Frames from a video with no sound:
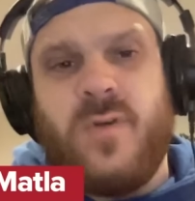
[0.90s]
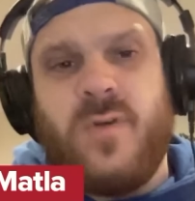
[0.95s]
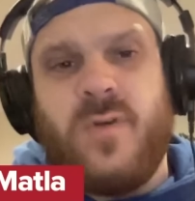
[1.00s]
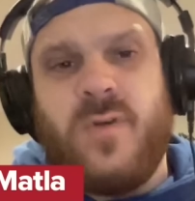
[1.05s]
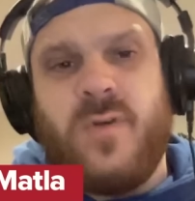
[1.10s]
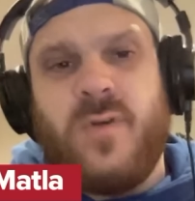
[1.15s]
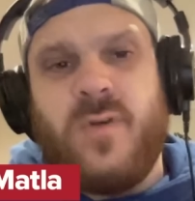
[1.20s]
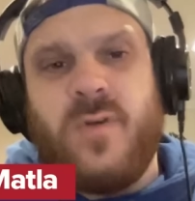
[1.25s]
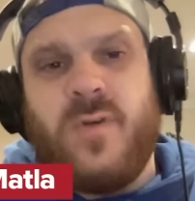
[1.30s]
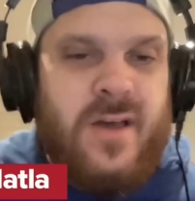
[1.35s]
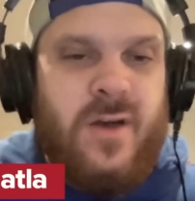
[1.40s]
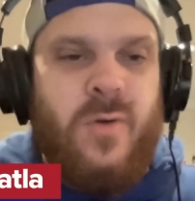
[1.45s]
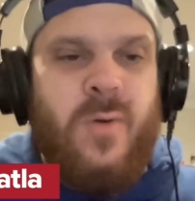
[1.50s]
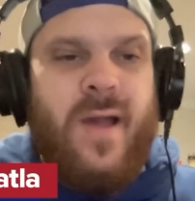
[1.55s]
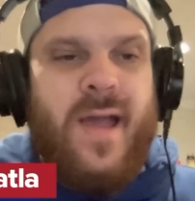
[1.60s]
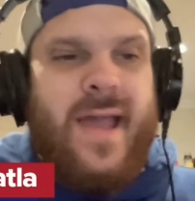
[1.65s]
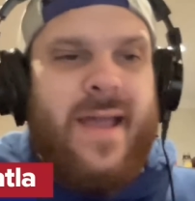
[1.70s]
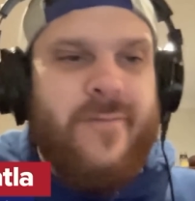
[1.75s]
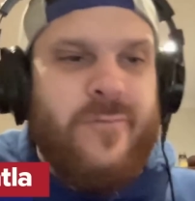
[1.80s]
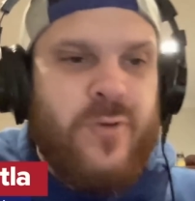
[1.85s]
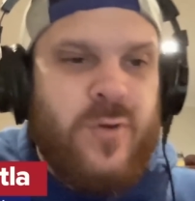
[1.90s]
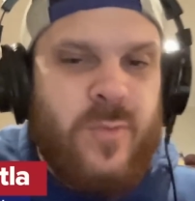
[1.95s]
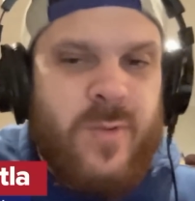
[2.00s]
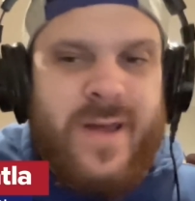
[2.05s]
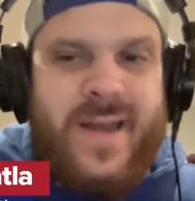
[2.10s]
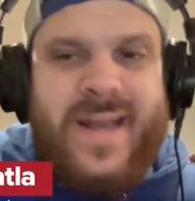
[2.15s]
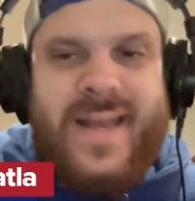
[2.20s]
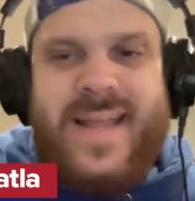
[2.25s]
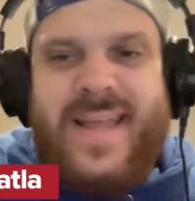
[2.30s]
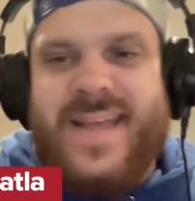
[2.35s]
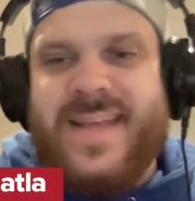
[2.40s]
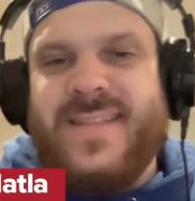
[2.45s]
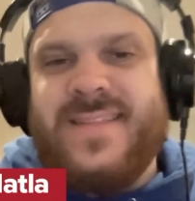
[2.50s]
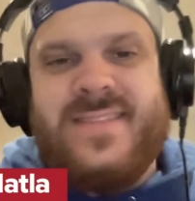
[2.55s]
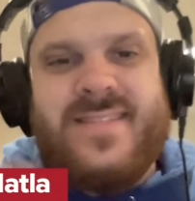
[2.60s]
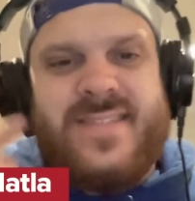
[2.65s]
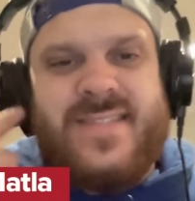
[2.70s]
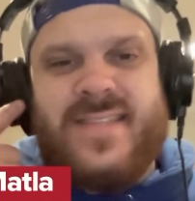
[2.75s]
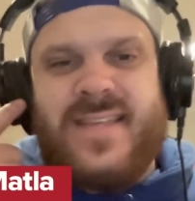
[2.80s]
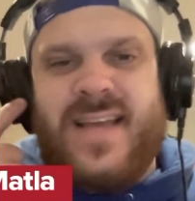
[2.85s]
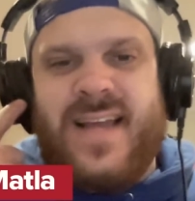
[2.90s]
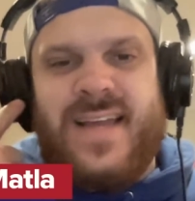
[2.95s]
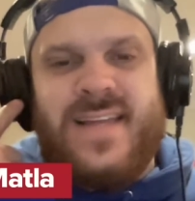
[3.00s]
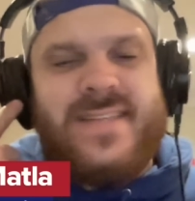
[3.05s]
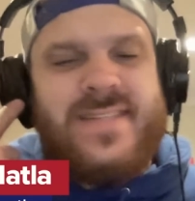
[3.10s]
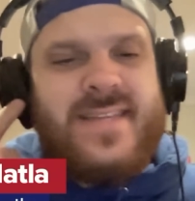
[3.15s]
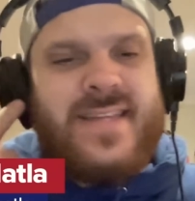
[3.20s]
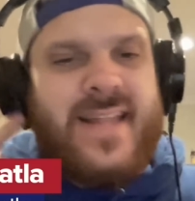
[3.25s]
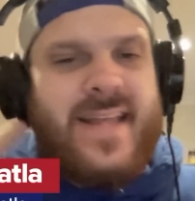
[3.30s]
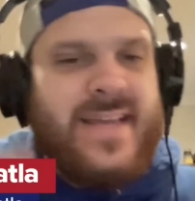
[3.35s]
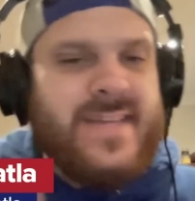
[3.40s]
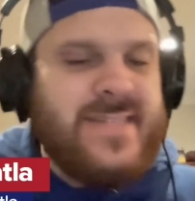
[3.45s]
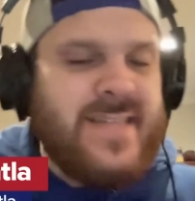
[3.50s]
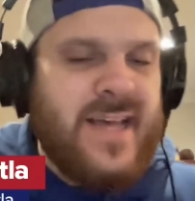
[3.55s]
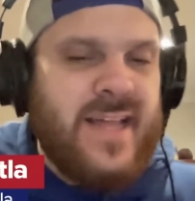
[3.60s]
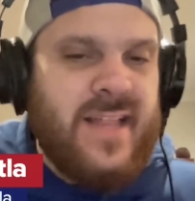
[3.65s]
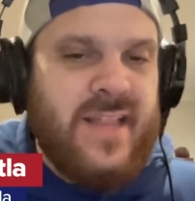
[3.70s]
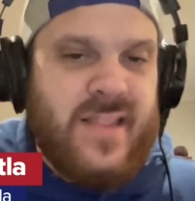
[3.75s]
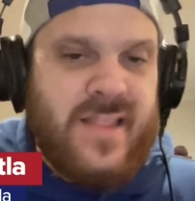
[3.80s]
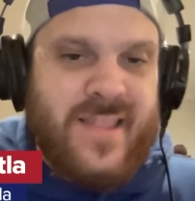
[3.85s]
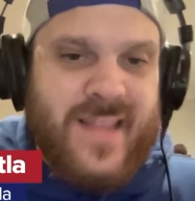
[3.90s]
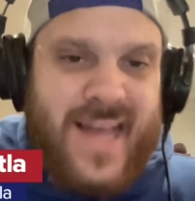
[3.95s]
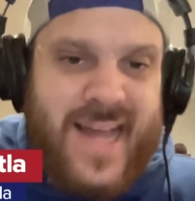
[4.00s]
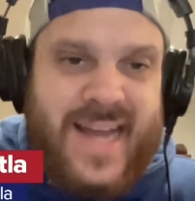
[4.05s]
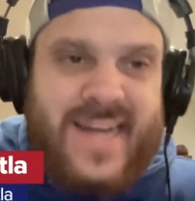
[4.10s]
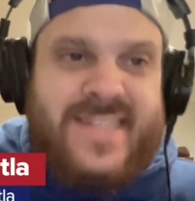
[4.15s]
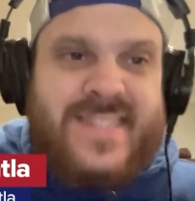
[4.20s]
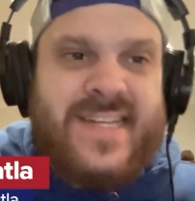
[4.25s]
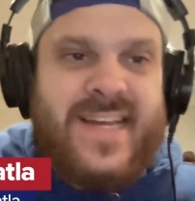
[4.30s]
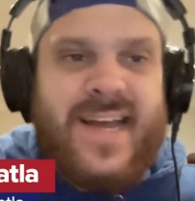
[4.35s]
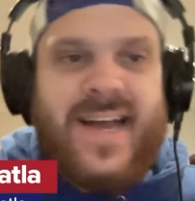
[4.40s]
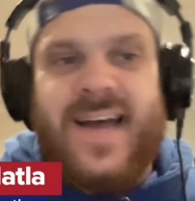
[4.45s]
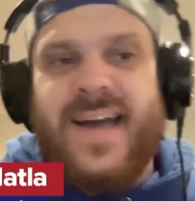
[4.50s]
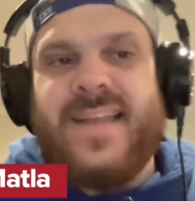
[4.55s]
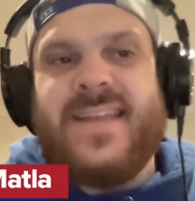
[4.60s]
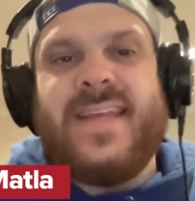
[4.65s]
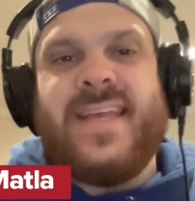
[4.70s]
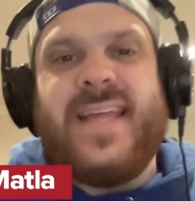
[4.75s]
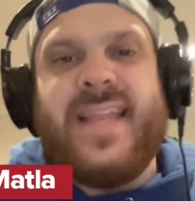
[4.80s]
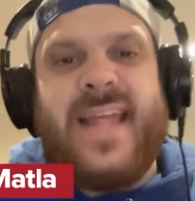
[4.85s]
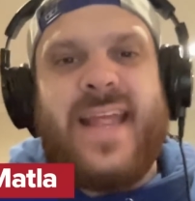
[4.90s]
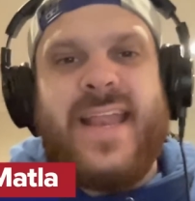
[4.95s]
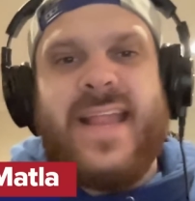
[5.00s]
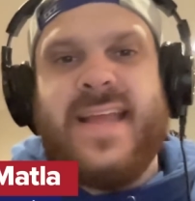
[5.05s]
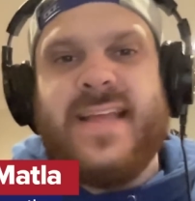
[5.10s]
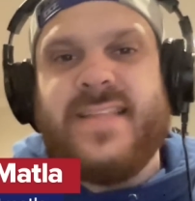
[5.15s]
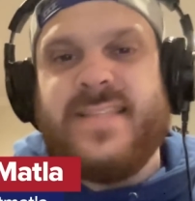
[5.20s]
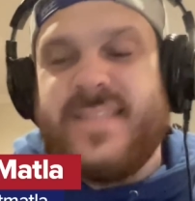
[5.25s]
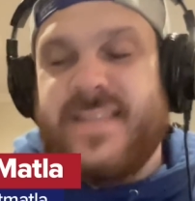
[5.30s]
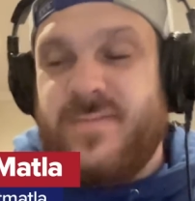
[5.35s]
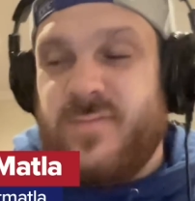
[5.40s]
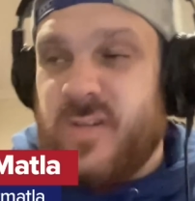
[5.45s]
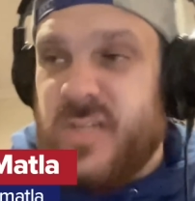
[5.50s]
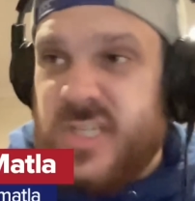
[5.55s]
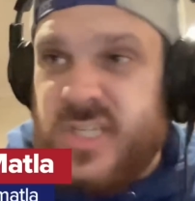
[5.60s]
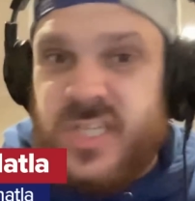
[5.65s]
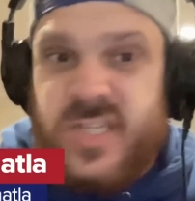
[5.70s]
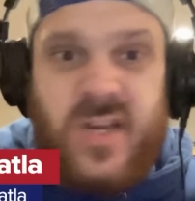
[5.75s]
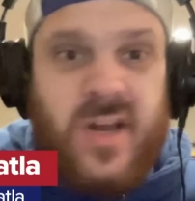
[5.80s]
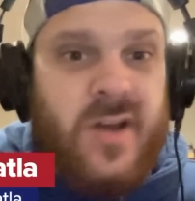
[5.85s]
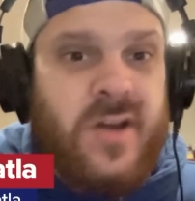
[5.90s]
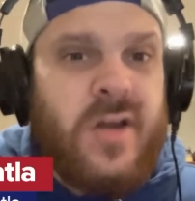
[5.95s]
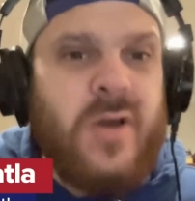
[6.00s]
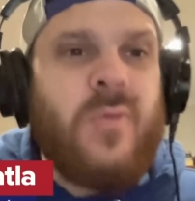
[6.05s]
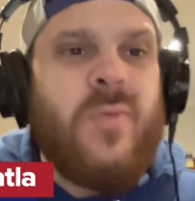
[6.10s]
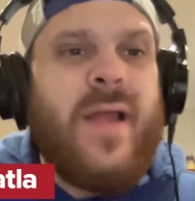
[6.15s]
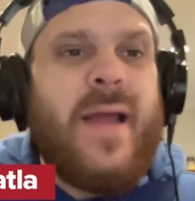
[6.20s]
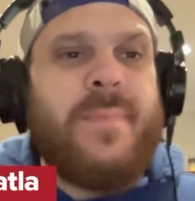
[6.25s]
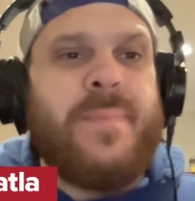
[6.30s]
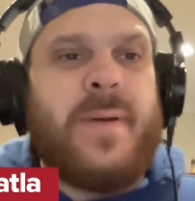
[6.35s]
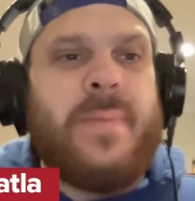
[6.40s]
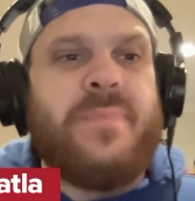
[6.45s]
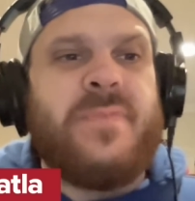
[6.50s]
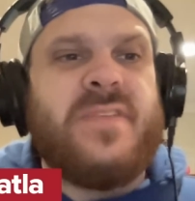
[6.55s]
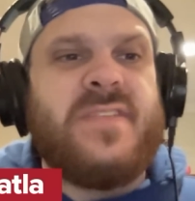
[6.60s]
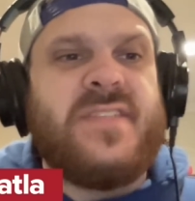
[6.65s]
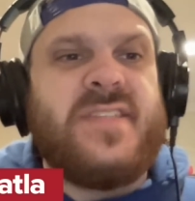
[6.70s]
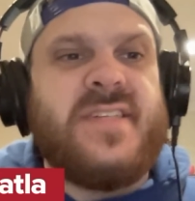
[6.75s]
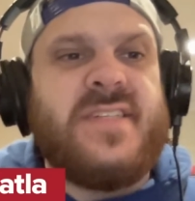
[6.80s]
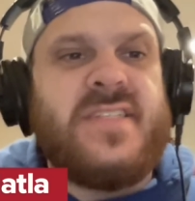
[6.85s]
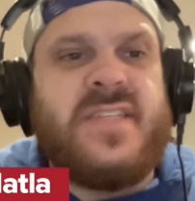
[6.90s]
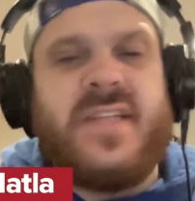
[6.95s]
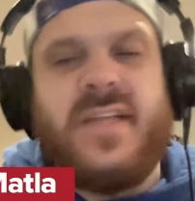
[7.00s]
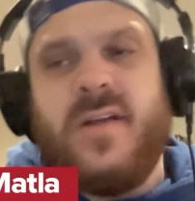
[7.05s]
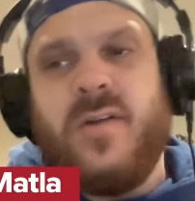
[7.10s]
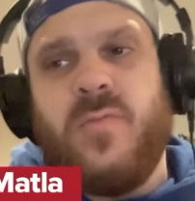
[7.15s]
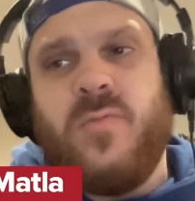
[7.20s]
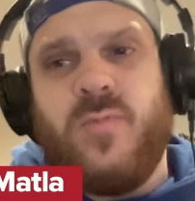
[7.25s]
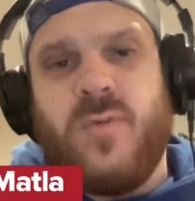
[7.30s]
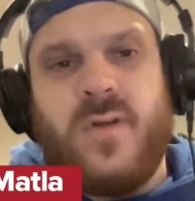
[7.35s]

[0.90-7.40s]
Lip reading: Hello, everyone, and inside today's Locked On Canadians, and we're starting to wrap up the season here.